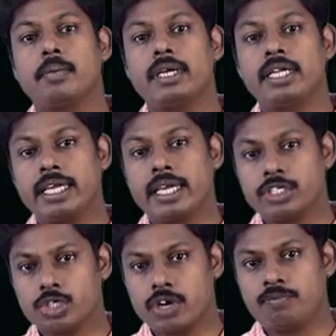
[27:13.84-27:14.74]

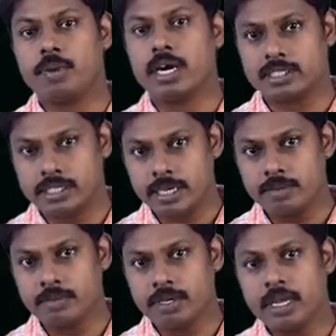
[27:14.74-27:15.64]
indication of past
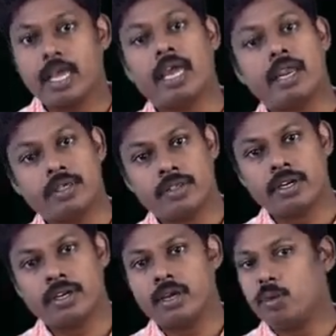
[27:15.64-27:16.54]
time,
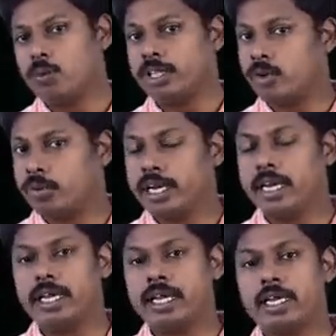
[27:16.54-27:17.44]
another without any
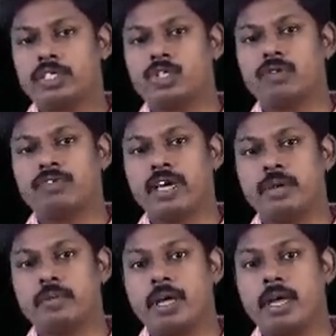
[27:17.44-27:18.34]
indication of
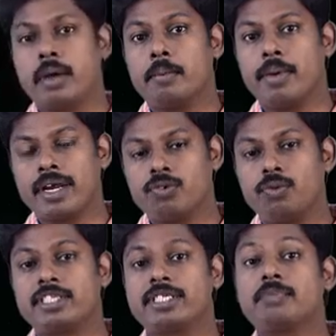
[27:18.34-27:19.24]
time but
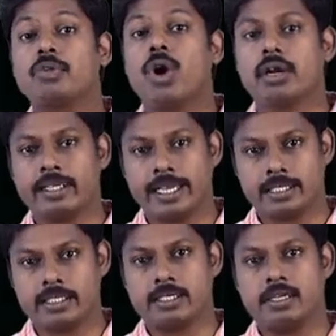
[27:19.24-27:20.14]
with some
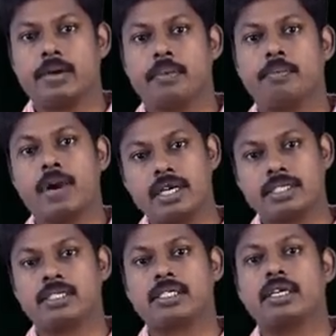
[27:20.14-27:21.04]
context, past
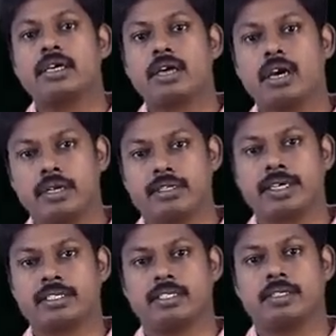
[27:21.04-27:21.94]

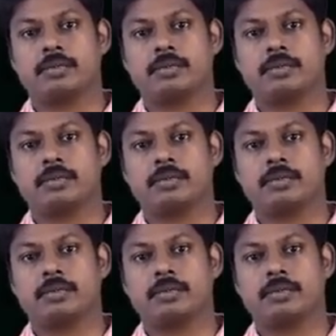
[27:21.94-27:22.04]
context.